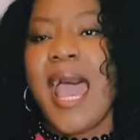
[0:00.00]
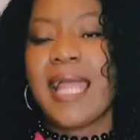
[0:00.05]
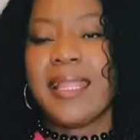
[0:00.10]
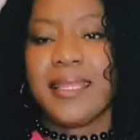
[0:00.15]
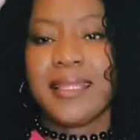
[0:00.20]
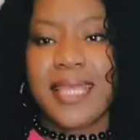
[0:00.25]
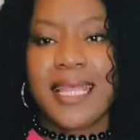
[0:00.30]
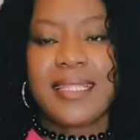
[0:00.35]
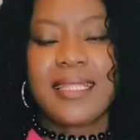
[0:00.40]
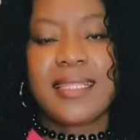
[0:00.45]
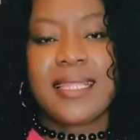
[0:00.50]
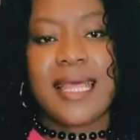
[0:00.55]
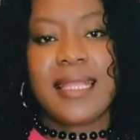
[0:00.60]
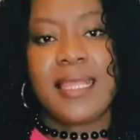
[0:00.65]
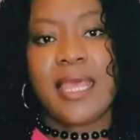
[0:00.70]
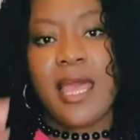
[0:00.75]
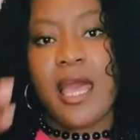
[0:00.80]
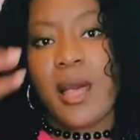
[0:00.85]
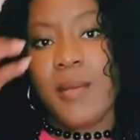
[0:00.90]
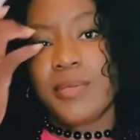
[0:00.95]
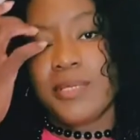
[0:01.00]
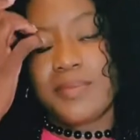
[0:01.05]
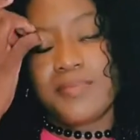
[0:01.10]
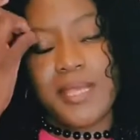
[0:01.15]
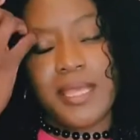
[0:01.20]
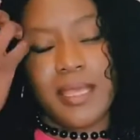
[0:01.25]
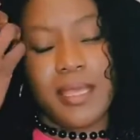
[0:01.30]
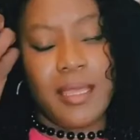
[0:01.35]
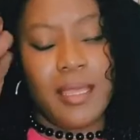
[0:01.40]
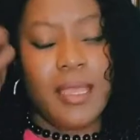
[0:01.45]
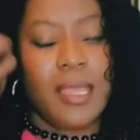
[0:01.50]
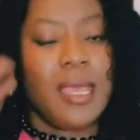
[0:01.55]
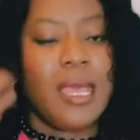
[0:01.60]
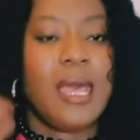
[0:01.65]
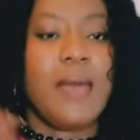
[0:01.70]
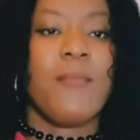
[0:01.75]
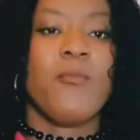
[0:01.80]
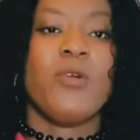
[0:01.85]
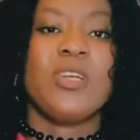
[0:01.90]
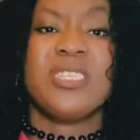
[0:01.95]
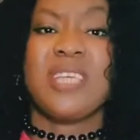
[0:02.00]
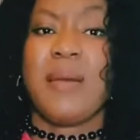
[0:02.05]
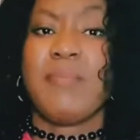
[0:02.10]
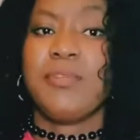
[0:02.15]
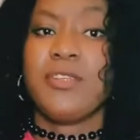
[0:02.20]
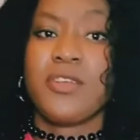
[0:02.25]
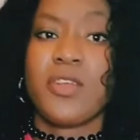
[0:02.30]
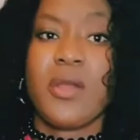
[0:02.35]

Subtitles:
Another thing that helps me, which I'm